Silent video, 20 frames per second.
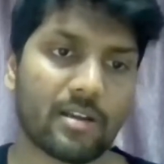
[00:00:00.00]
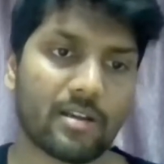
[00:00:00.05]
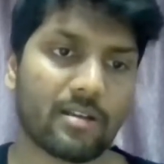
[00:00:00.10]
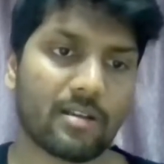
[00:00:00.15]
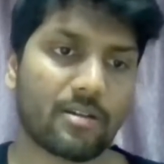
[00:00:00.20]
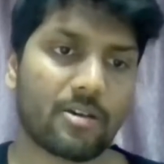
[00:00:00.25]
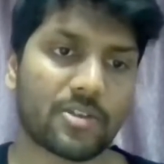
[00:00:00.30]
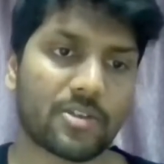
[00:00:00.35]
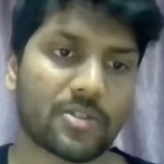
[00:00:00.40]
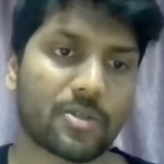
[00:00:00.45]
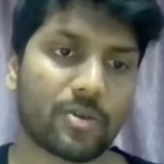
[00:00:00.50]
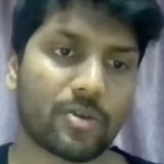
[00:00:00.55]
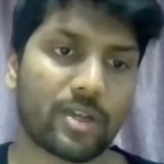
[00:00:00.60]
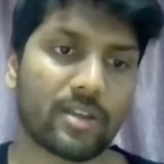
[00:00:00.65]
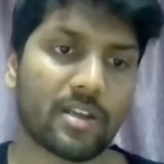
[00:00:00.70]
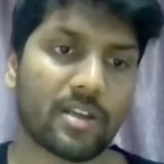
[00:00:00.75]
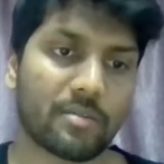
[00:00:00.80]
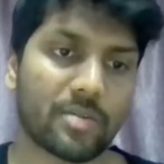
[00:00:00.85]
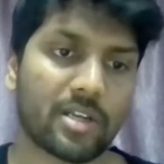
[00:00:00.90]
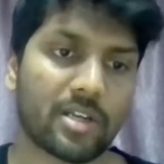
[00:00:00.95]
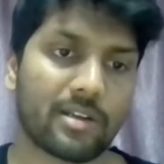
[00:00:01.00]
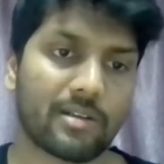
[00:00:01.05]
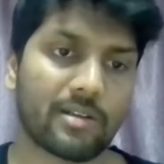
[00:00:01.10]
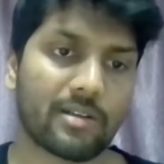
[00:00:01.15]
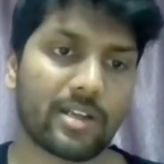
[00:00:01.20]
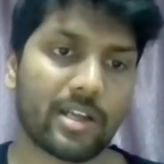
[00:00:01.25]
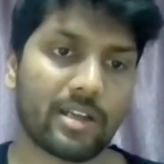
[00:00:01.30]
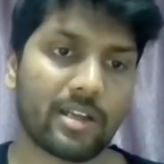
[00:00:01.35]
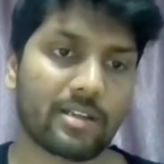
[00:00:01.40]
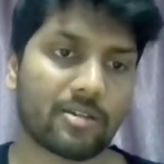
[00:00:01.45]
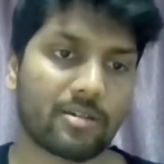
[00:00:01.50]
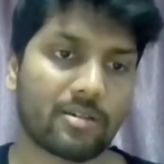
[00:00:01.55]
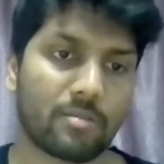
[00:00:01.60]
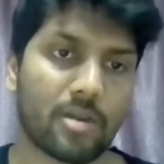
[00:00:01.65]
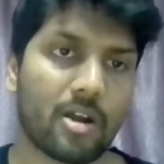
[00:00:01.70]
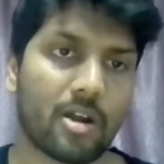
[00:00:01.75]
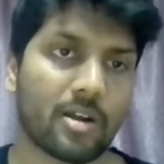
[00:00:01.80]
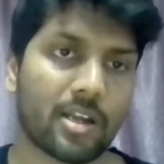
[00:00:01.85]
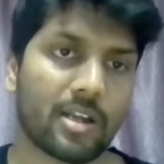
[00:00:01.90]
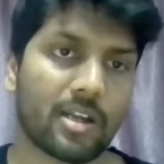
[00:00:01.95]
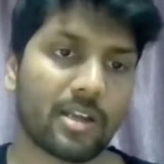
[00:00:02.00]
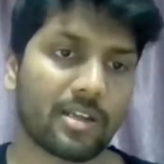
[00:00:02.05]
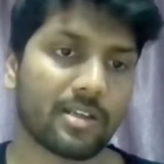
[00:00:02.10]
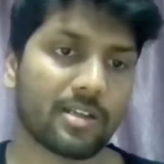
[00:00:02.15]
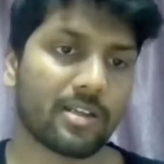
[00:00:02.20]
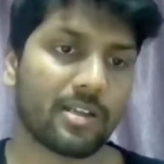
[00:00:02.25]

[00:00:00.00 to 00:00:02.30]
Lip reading: not storing that particular data or blocking it.